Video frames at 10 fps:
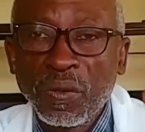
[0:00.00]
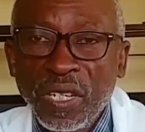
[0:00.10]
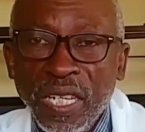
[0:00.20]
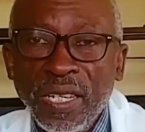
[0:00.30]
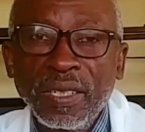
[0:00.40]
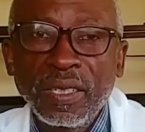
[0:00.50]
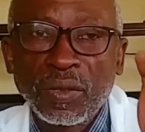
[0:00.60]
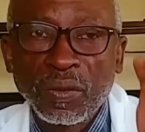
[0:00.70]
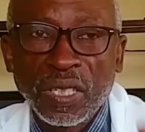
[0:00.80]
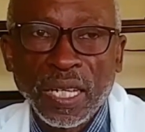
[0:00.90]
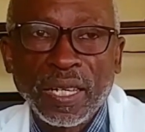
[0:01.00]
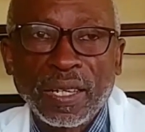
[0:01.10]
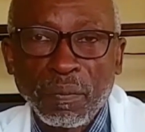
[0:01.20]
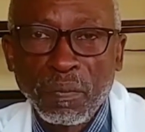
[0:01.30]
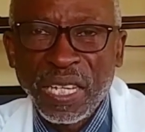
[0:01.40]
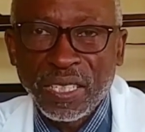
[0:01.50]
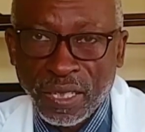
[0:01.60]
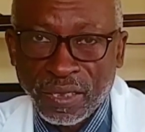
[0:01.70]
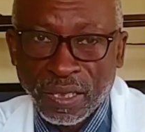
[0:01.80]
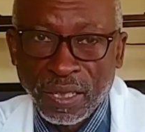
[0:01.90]
need to take
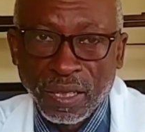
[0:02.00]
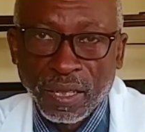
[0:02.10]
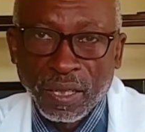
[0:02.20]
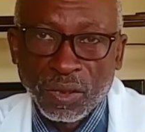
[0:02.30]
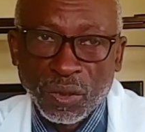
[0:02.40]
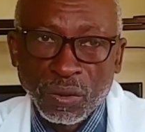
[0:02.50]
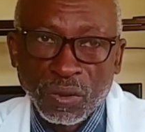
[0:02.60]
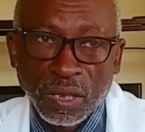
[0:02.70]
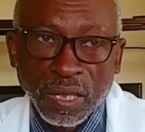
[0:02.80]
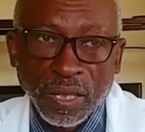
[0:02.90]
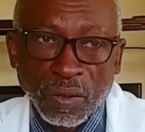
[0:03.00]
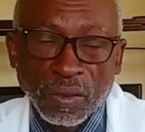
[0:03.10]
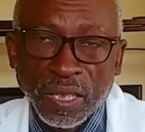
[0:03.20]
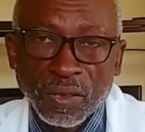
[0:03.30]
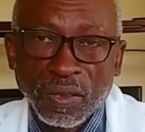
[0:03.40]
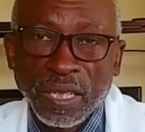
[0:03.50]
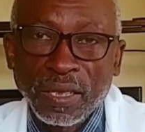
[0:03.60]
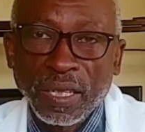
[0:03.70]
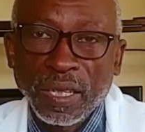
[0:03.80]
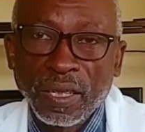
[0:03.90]
measures to see a doctor so
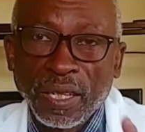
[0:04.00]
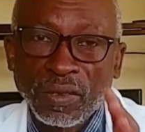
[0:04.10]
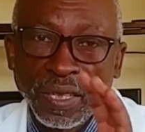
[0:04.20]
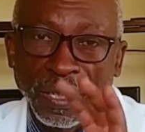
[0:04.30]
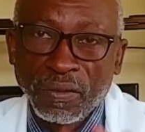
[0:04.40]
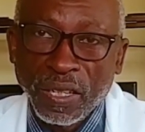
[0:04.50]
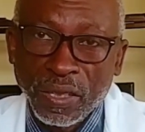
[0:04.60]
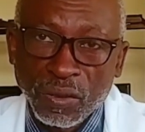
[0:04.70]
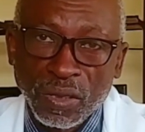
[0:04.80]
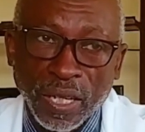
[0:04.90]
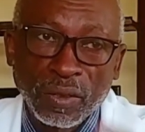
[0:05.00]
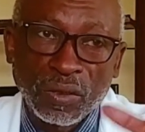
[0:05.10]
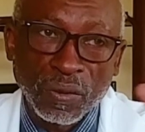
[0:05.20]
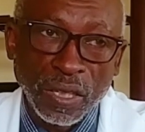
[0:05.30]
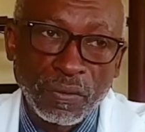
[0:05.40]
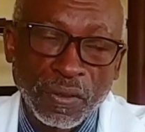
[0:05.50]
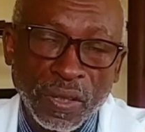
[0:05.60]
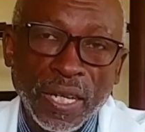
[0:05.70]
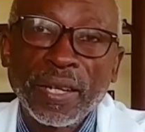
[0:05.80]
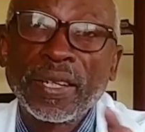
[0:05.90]
that they can actually advise you on how to live
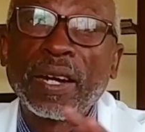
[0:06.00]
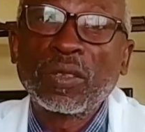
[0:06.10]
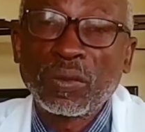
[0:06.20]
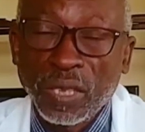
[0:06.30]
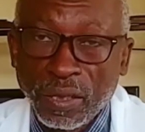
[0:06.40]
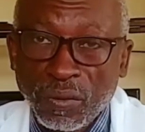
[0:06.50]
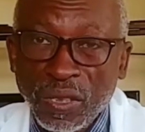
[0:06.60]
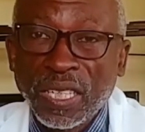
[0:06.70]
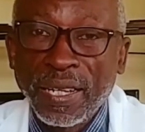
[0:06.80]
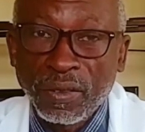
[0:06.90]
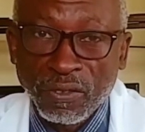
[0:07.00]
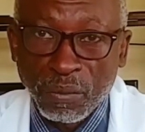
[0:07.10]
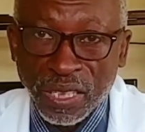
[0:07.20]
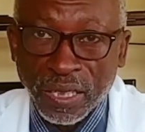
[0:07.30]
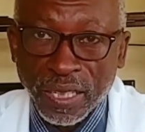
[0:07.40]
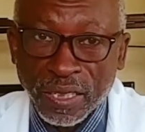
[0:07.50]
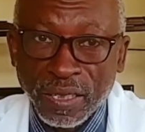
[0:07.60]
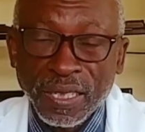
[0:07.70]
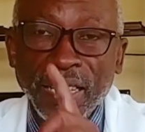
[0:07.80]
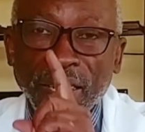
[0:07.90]
and how to take which kind of
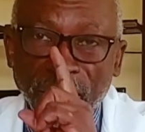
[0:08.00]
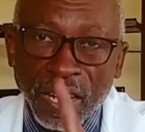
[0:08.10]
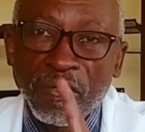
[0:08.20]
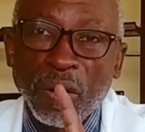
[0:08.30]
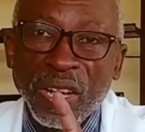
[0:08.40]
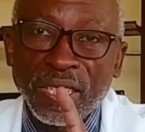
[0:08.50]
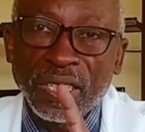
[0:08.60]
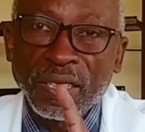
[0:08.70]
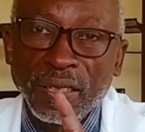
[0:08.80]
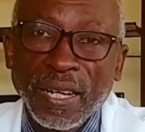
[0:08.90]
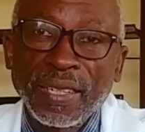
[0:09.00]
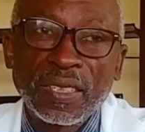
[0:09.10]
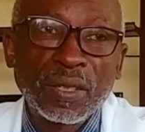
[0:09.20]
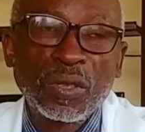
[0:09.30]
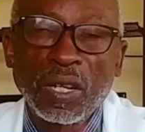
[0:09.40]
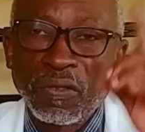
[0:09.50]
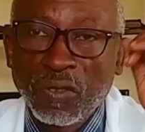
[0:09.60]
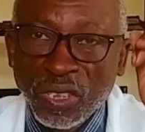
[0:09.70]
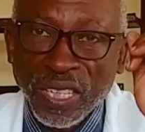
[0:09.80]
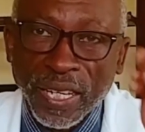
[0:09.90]
medications. Never wait until you have
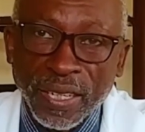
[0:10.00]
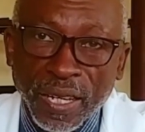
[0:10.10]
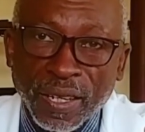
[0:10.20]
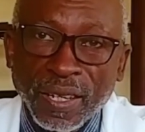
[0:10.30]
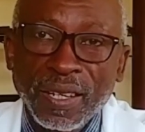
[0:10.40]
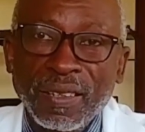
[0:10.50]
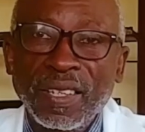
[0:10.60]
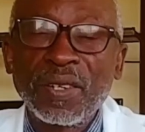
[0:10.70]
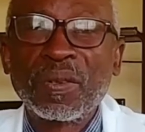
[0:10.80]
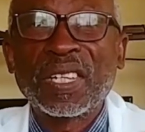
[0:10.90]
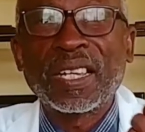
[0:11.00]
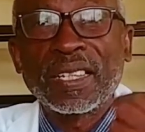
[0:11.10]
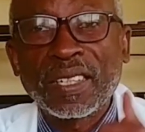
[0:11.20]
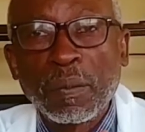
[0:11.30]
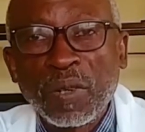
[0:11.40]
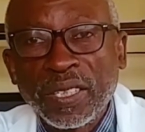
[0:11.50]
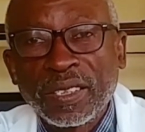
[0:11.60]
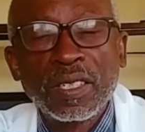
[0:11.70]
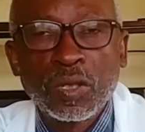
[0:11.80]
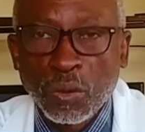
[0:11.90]
got headache, then you take a tablet.
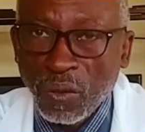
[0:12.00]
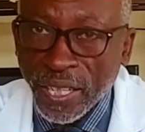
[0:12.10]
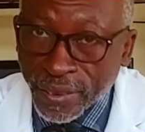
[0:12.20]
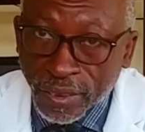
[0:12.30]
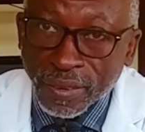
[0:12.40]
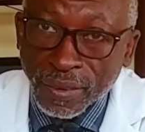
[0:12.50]
Too late.